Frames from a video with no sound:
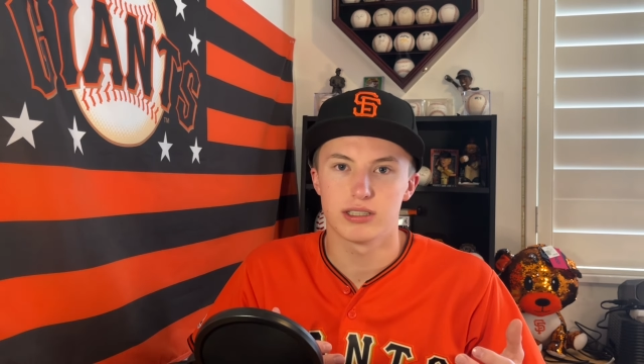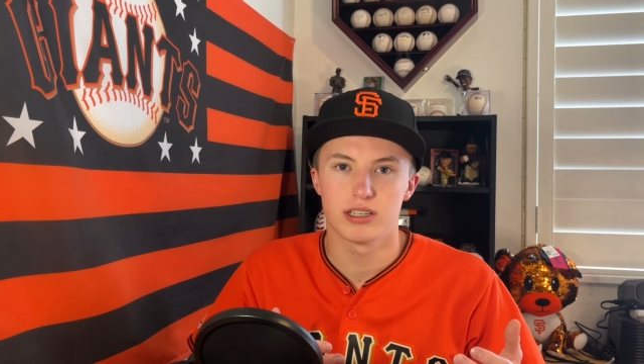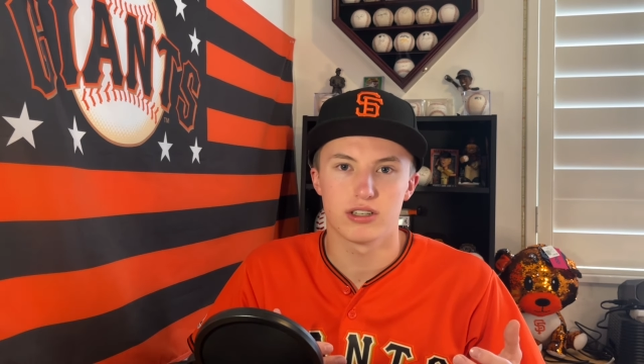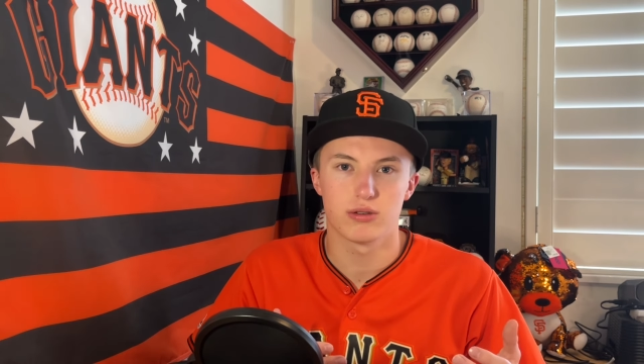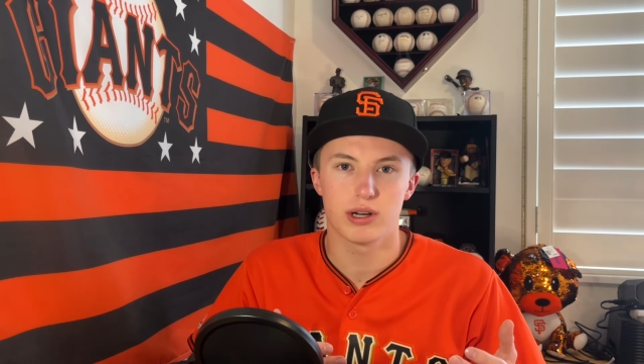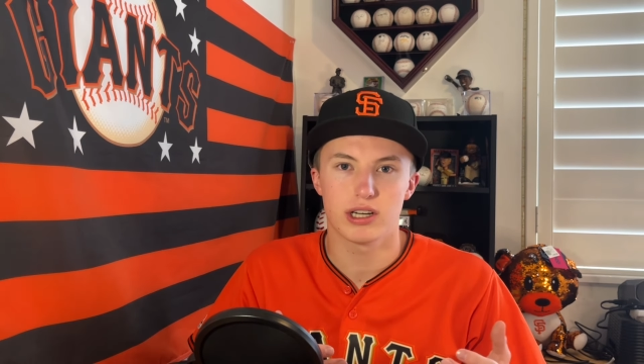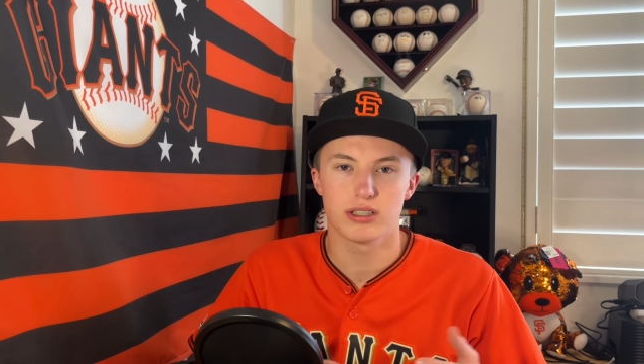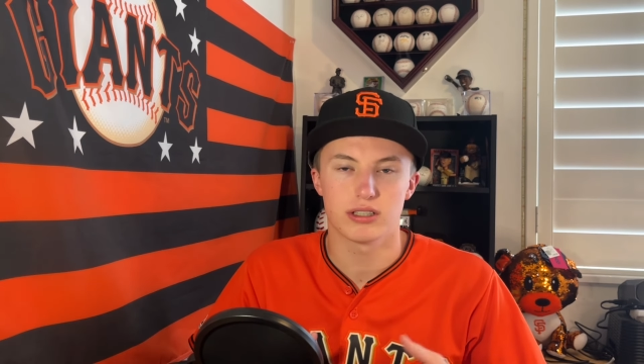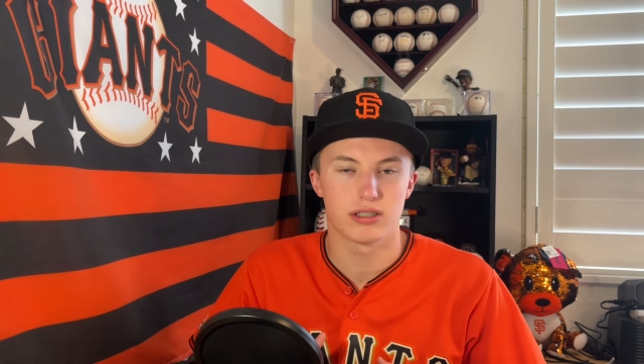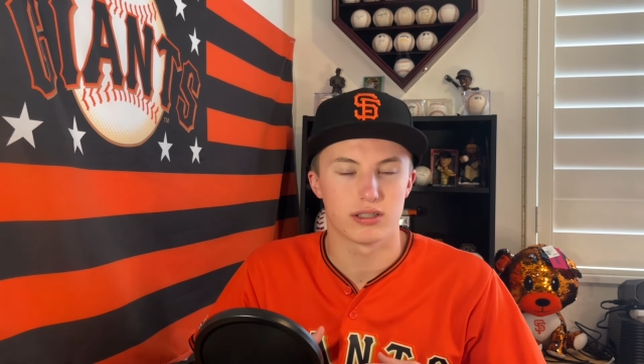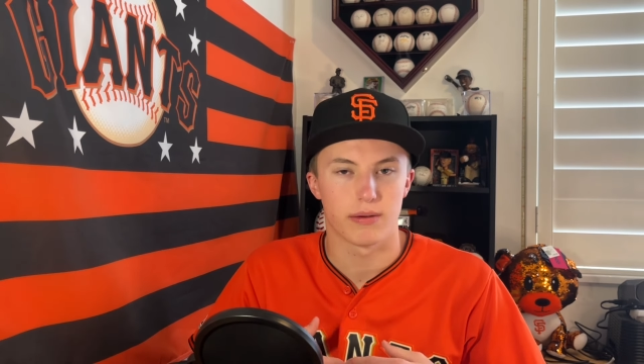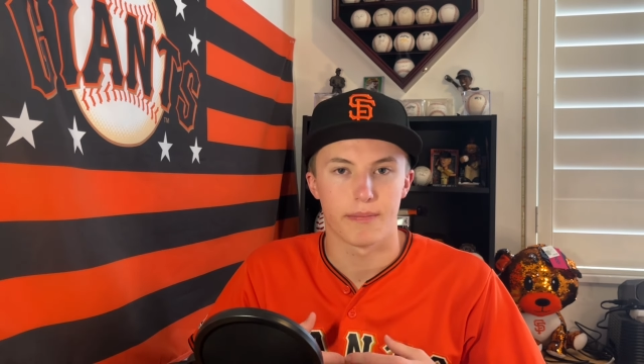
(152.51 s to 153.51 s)
of
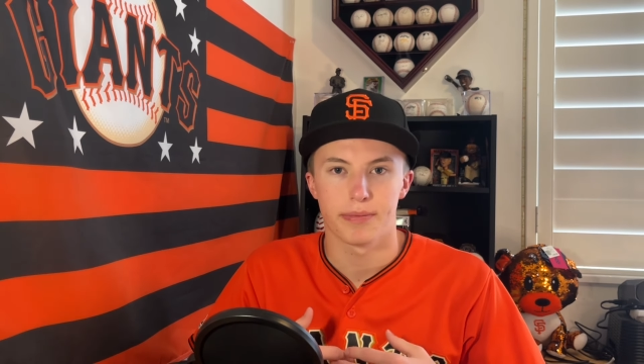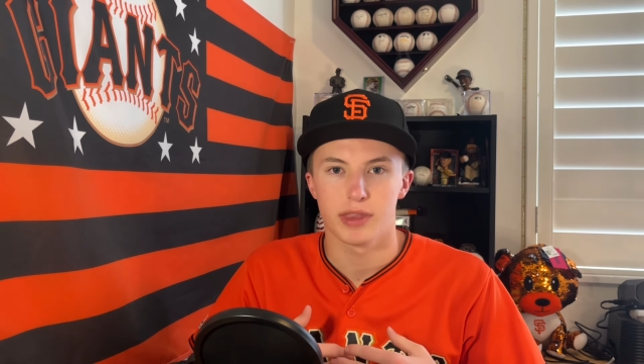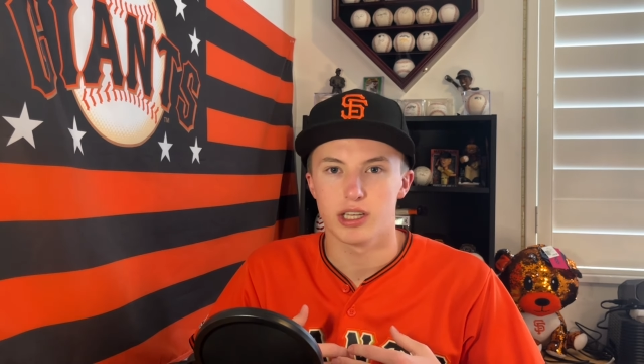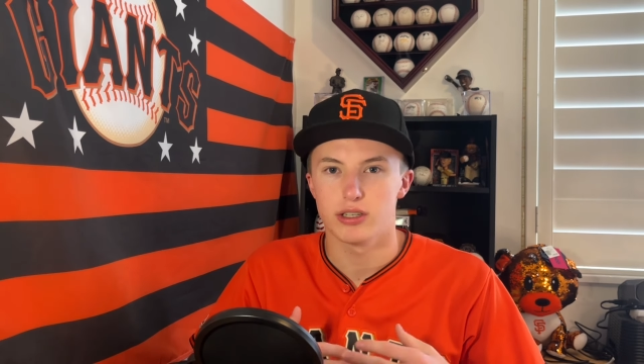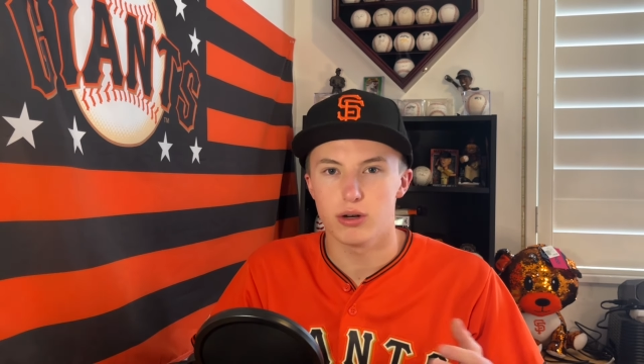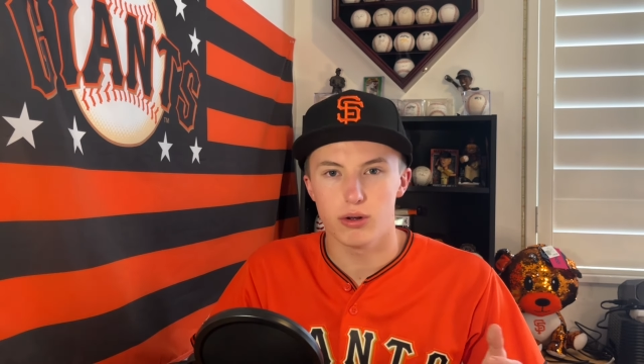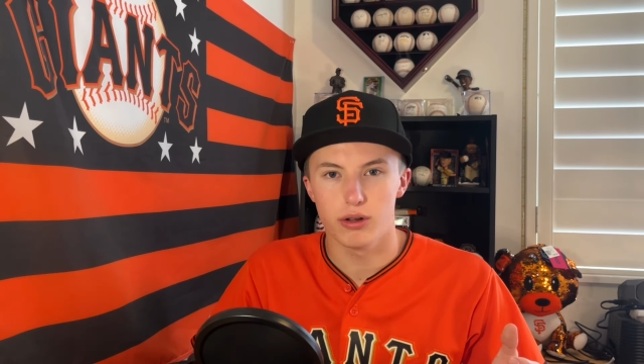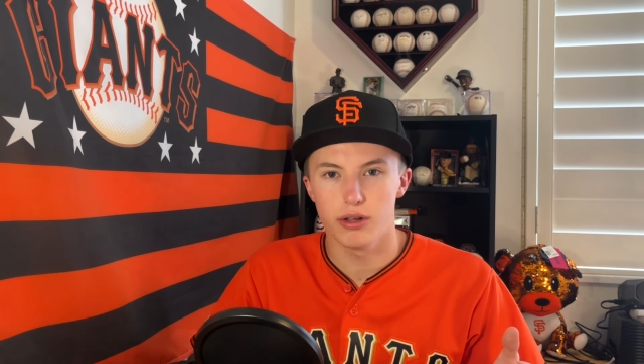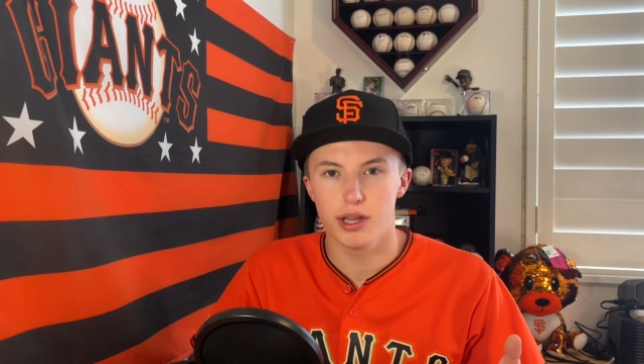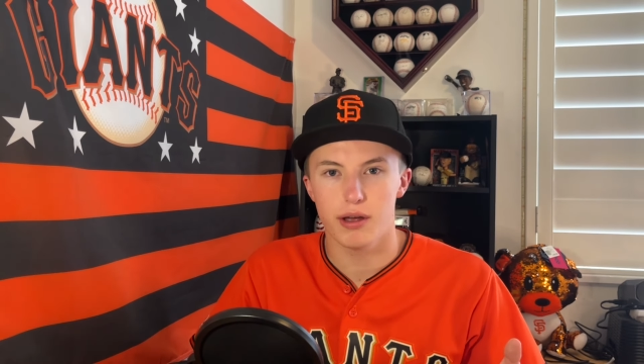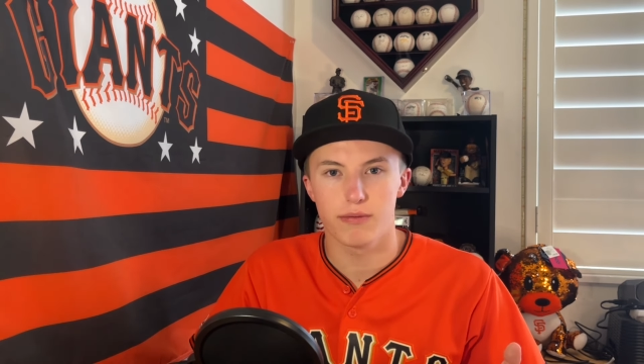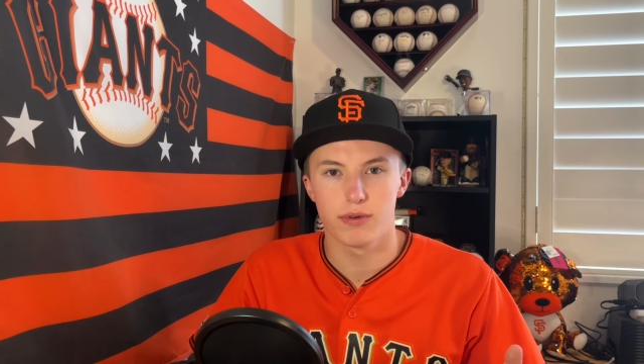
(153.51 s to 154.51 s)
situations don't
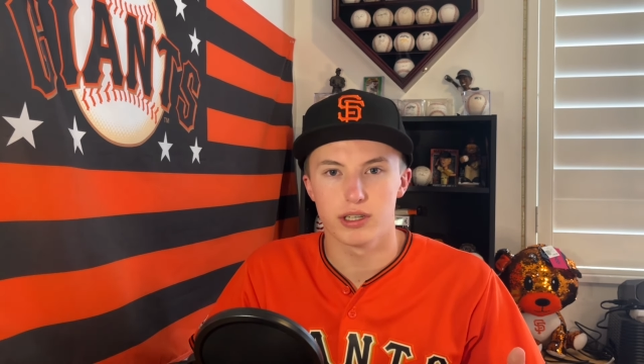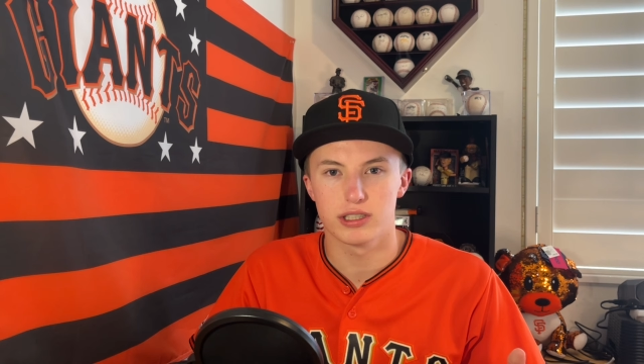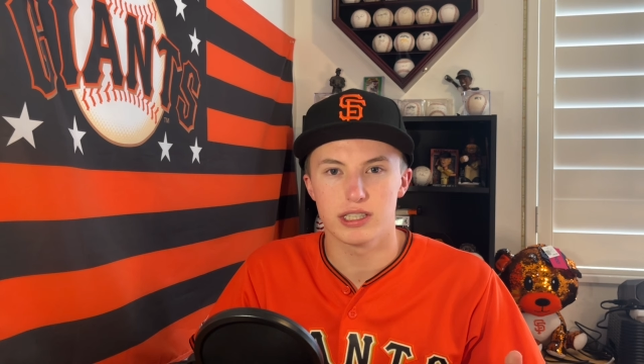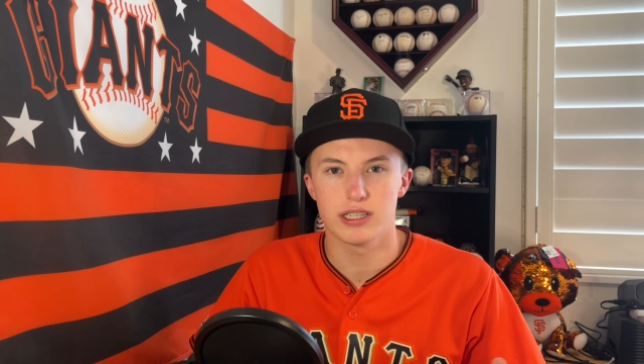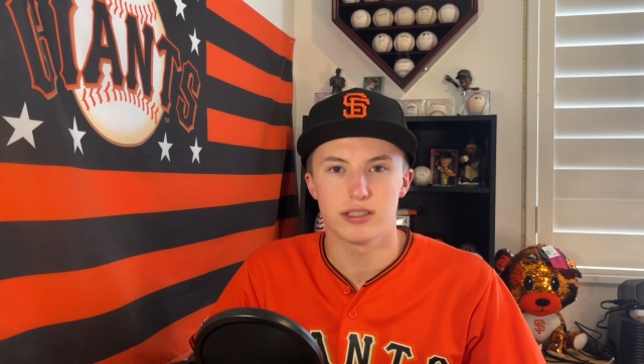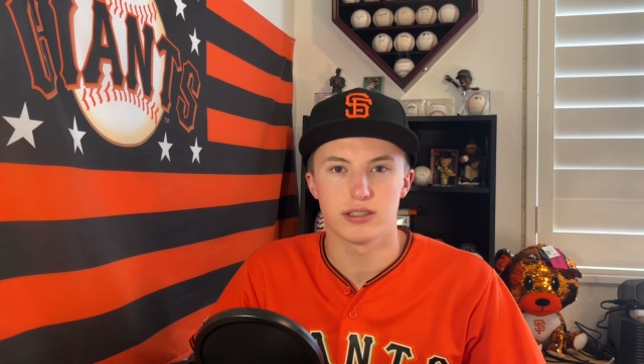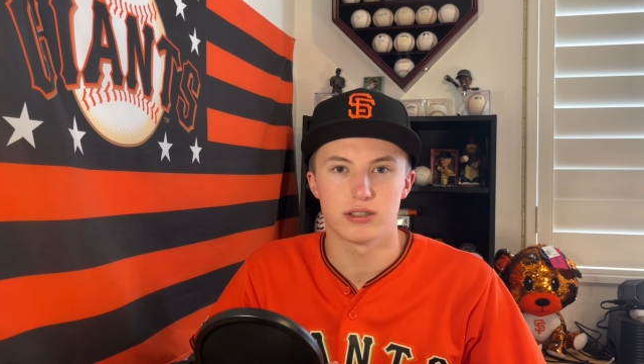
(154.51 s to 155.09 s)
hold up for a season.